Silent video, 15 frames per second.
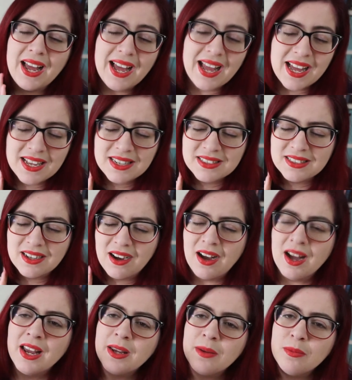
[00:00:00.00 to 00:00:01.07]
And
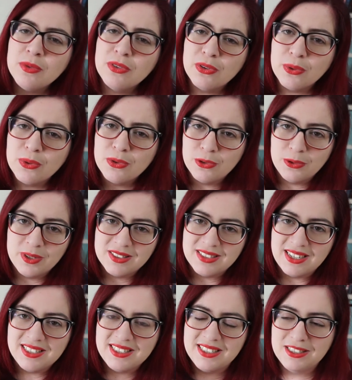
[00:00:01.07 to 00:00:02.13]
I am so, so
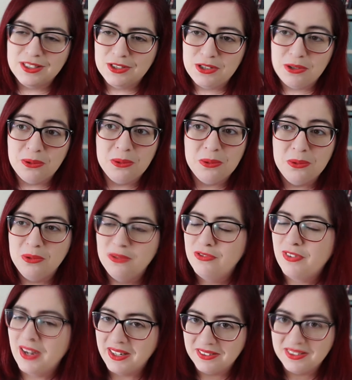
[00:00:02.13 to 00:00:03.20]
excited to
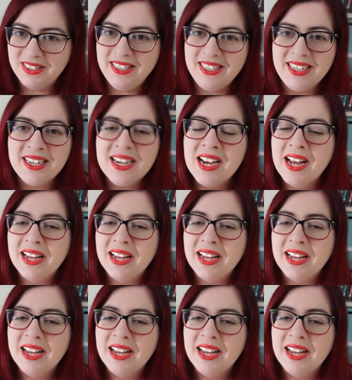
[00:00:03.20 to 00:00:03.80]
finally